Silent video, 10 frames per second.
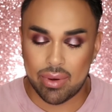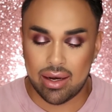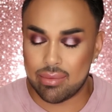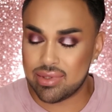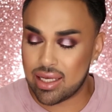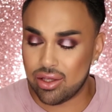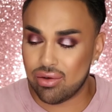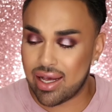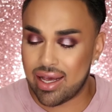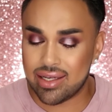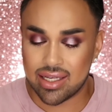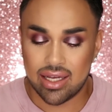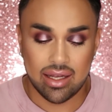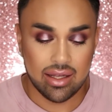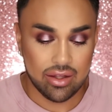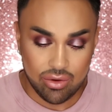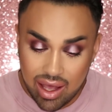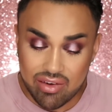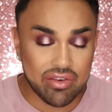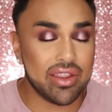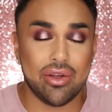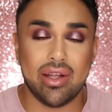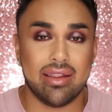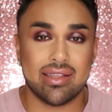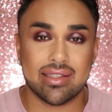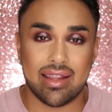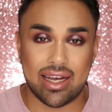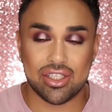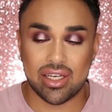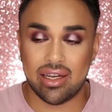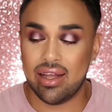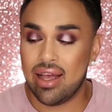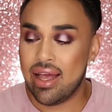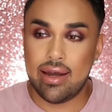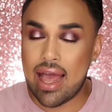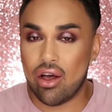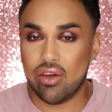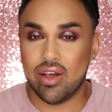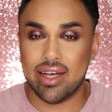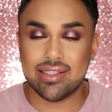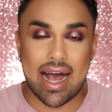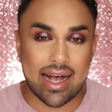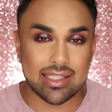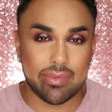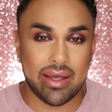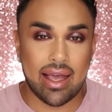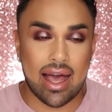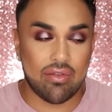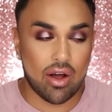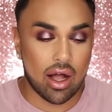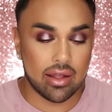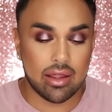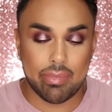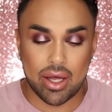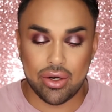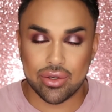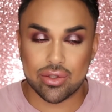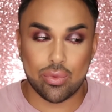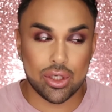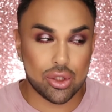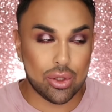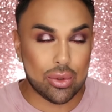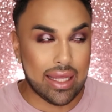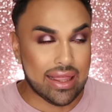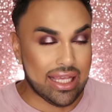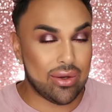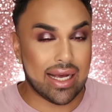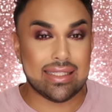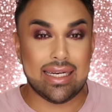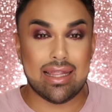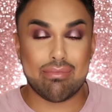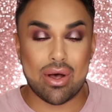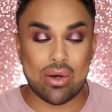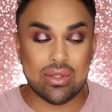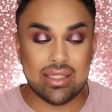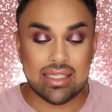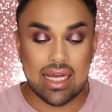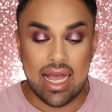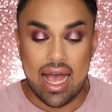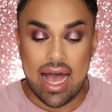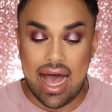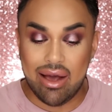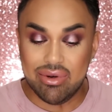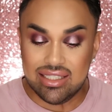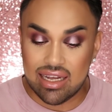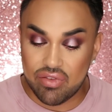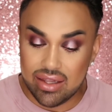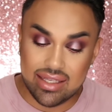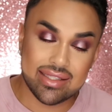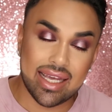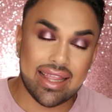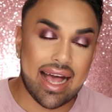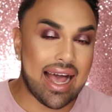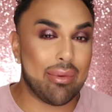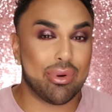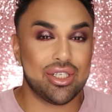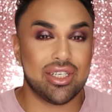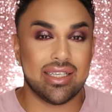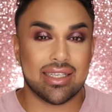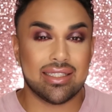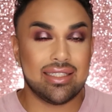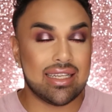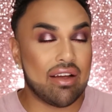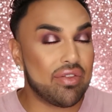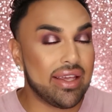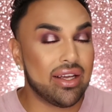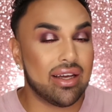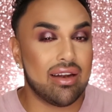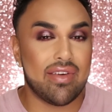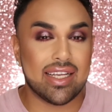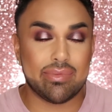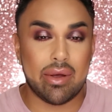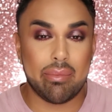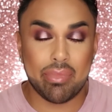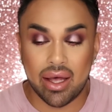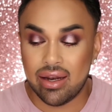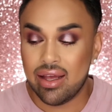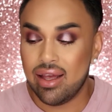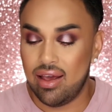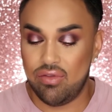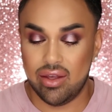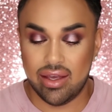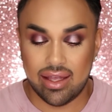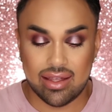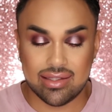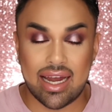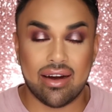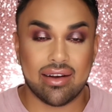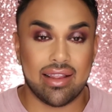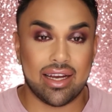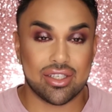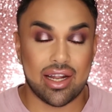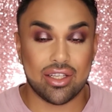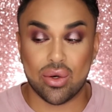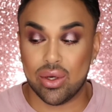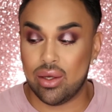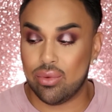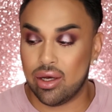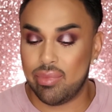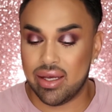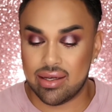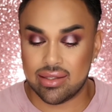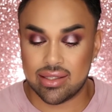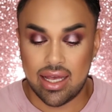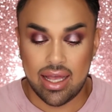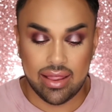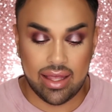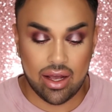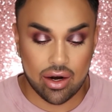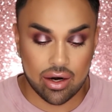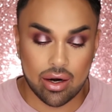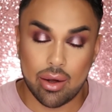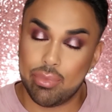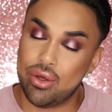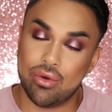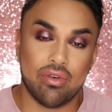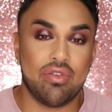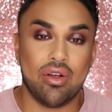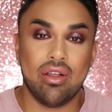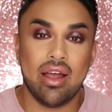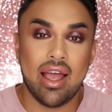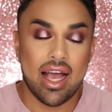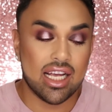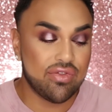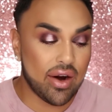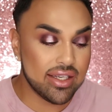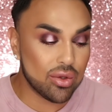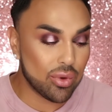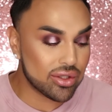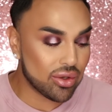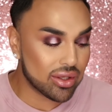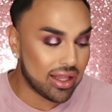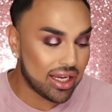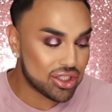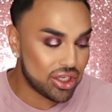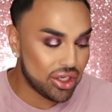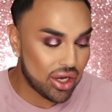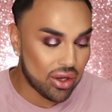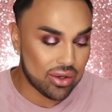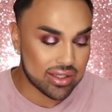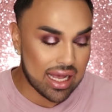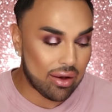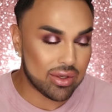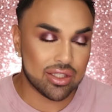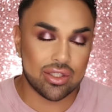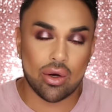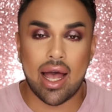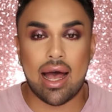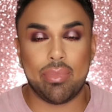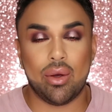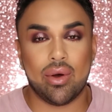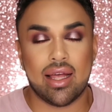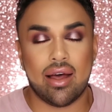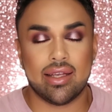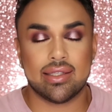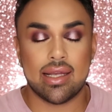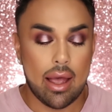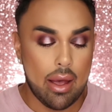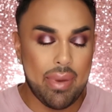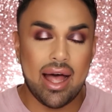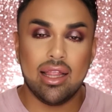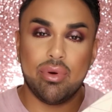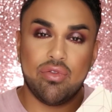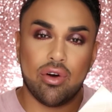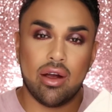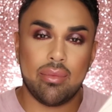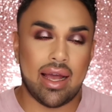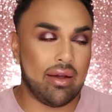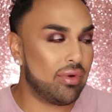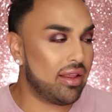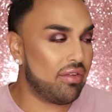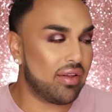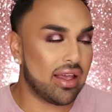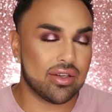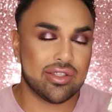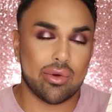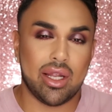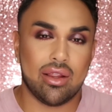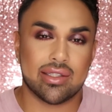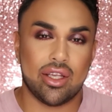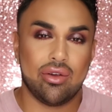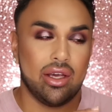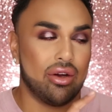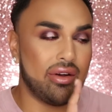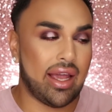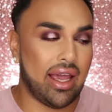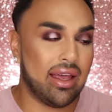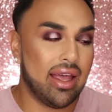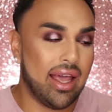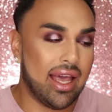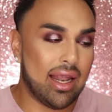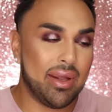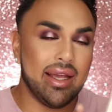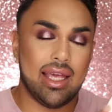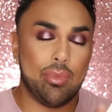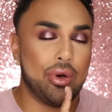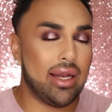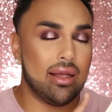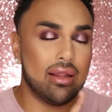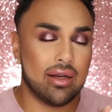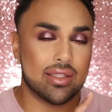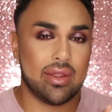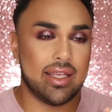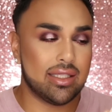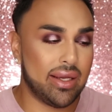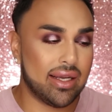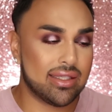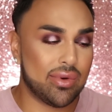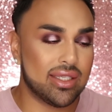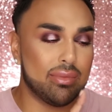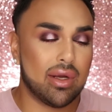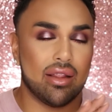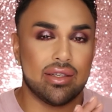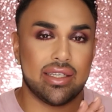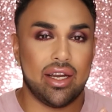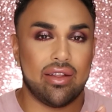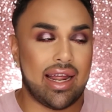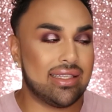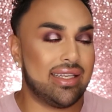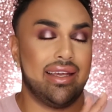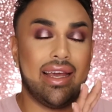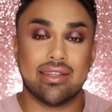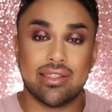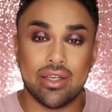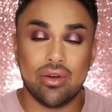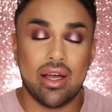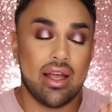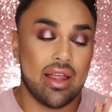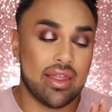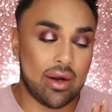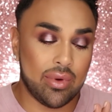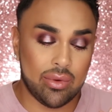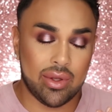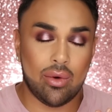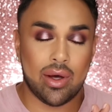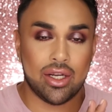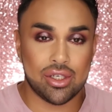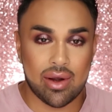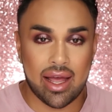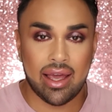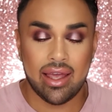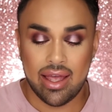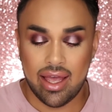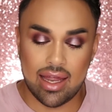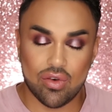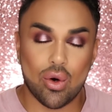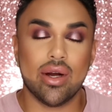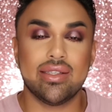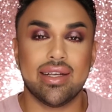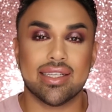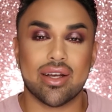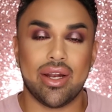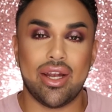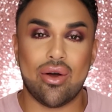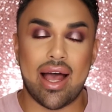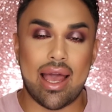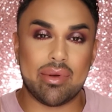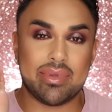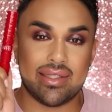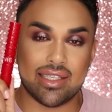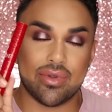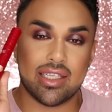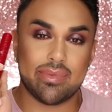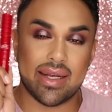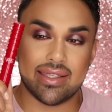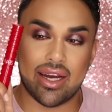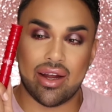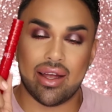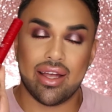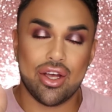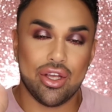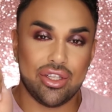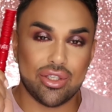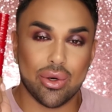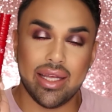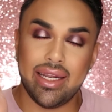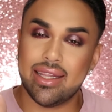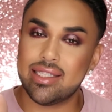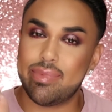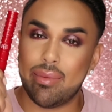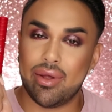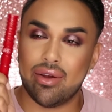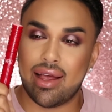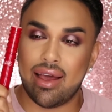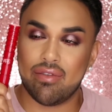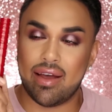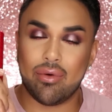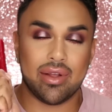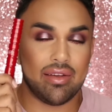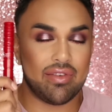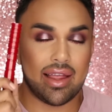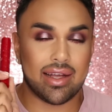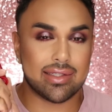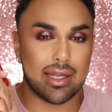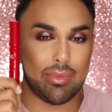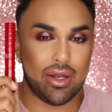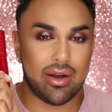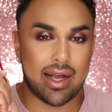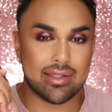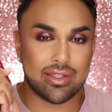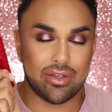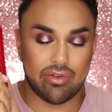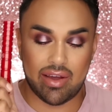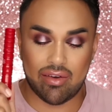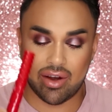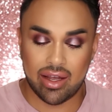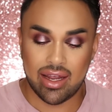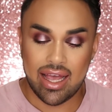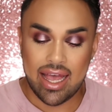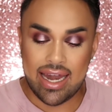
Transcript: And I'm telling you guys, you have everything you need in this collection. Now, if you guys ask me out of all of the bundles, which one do I think you guys need the most? I would definitely say that eye brushes is definitely a good investment, but if you can get the entire collection, I totally would because they are beautiful. As far as the rose gold collection goes, I was so happy with how this palette performed. I really feel like there's so many looks that you can create, and I'm gonna keep creating looks with this because there were some colors in here that I didn't get to that I really, wanna try. And of course, you guys already know I'm obsessed with this mascara. You totally need this baby in your life. I really feel like it's gonna be your guys' new favorite.